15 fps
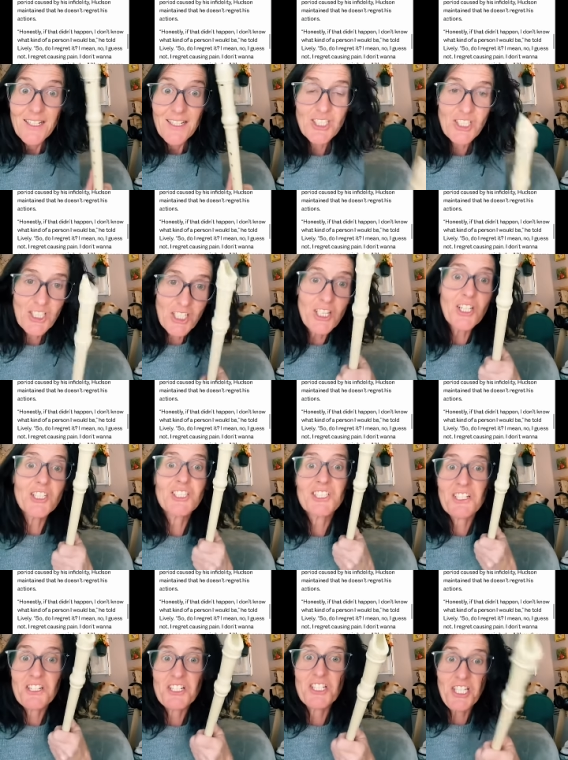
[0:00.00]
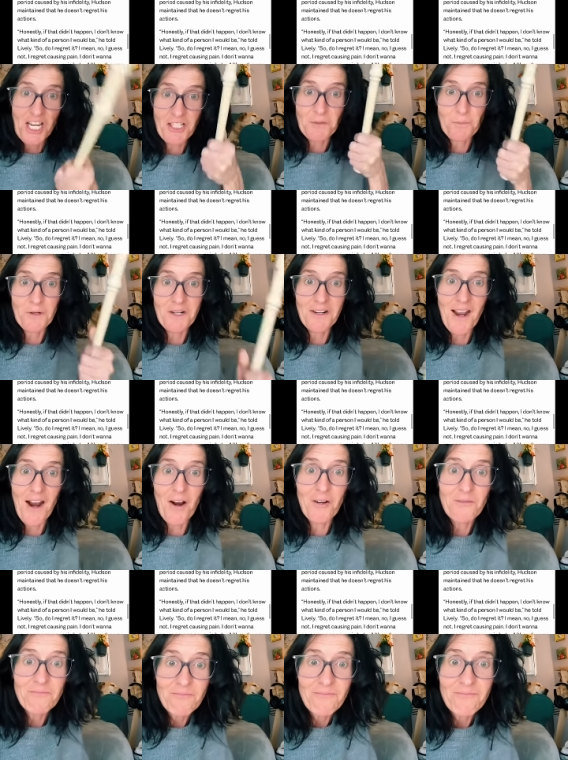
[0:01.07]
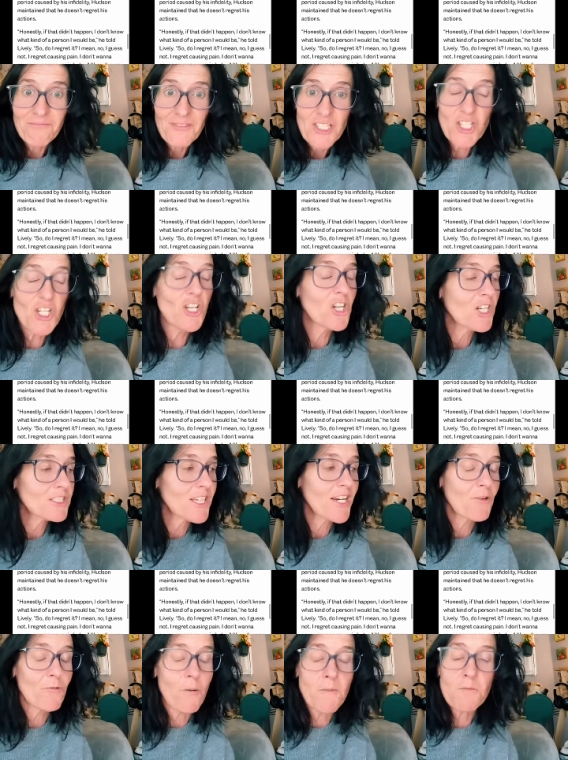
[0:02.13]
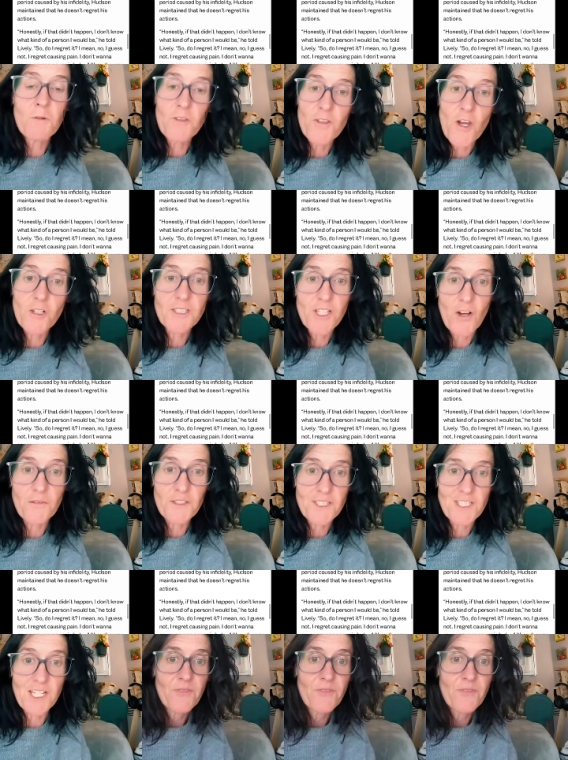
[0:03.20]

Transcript: she looks desperate now. She looks like a woman with no self esteem